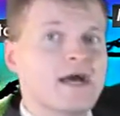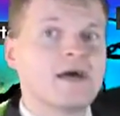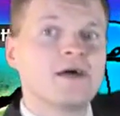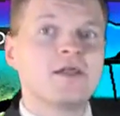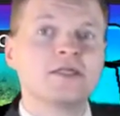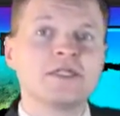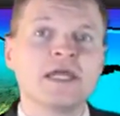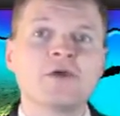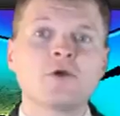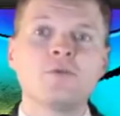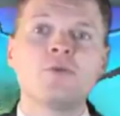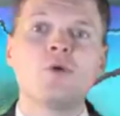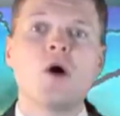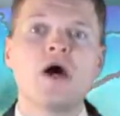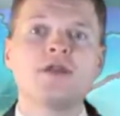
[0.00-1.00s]
Isle and
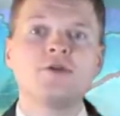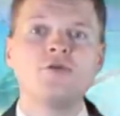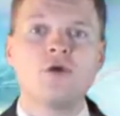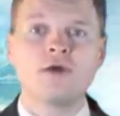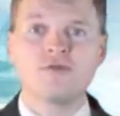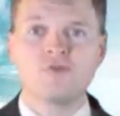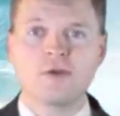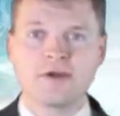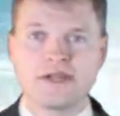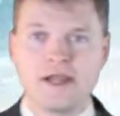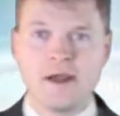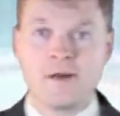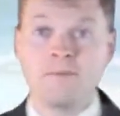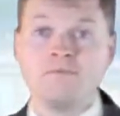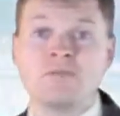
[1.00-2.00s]
Cariboo on northward
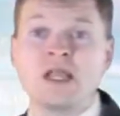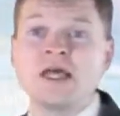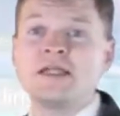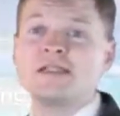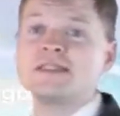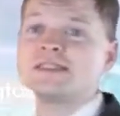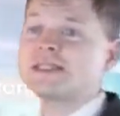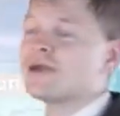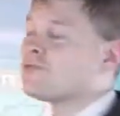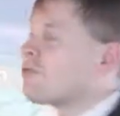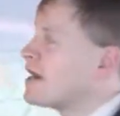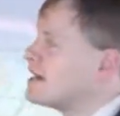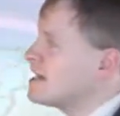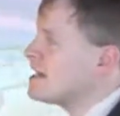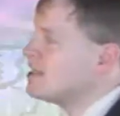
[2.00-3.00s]
here. Let's get
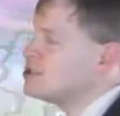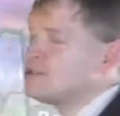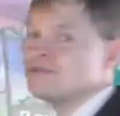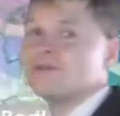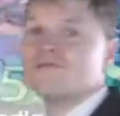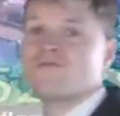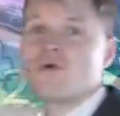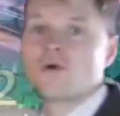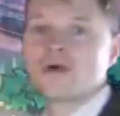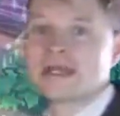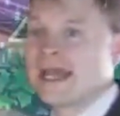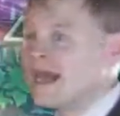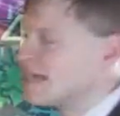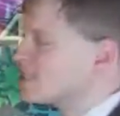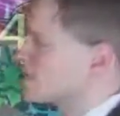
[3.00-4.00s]
right into the
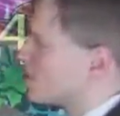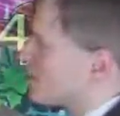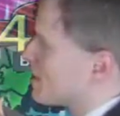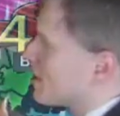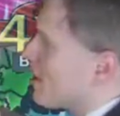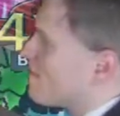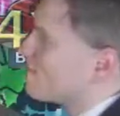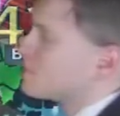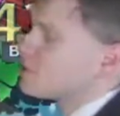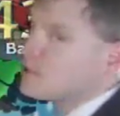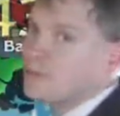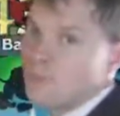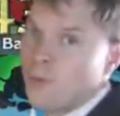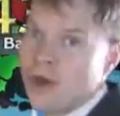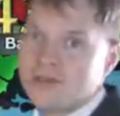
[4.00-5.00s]
forecast, starting off with
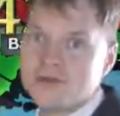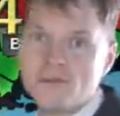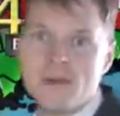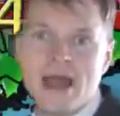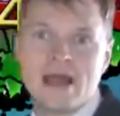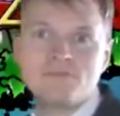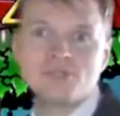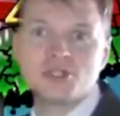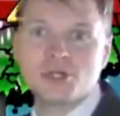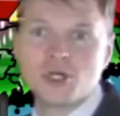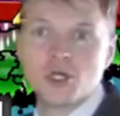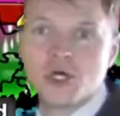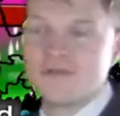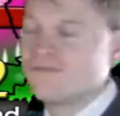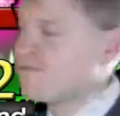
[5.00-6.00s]
your weather maps, your
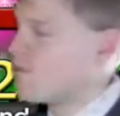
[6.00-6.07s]
Good